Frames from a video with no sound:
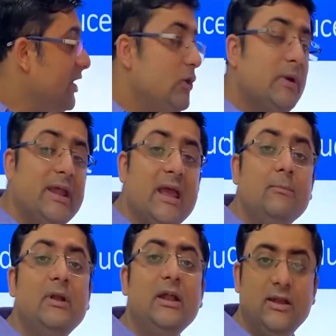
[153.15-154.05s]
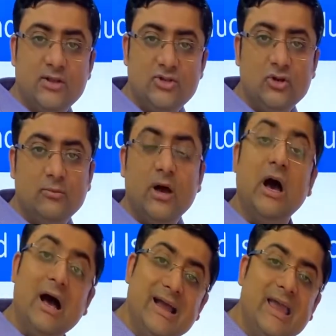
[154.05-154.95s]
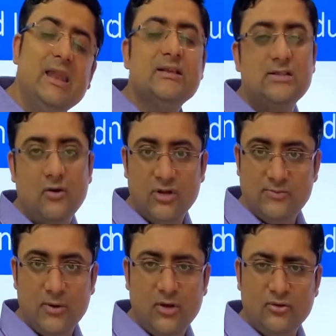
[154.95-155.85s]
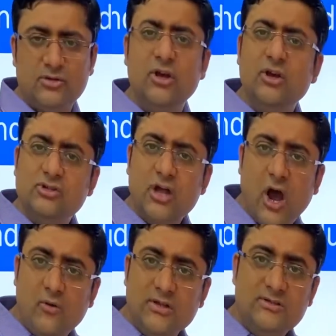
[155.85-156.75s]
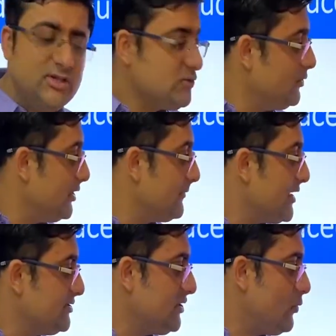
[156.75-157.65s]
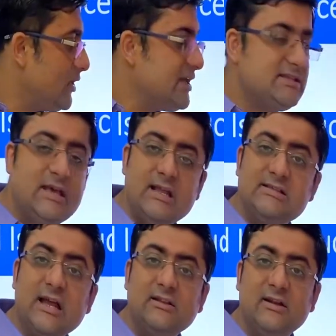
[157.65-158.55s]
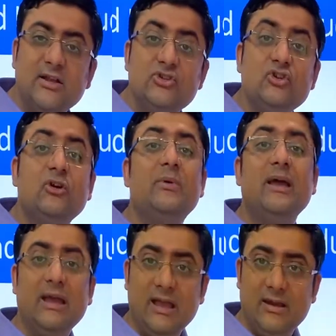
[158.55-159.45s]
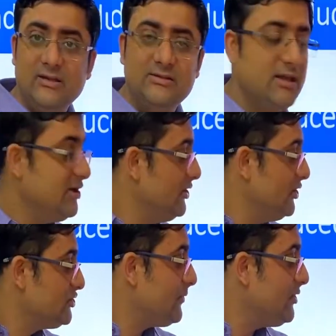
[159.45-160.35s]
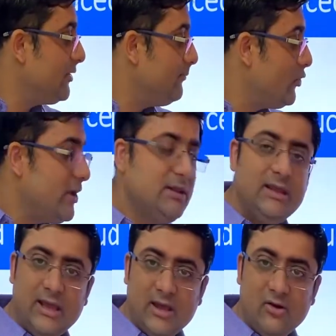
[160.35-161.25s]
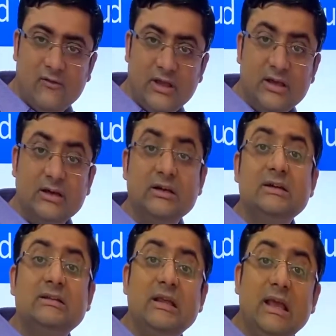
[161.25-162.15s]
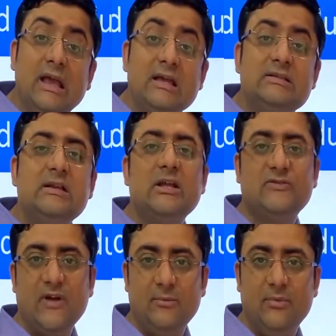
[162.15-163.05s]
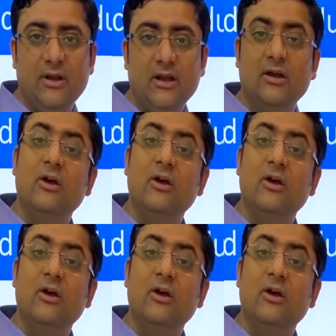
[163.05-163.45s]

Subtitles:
into an empty test tube, again a sound is produced. So how does this work? See, what is there inside the test tube? Air is there. So when you're blowing the air over here, the air starts vibrating,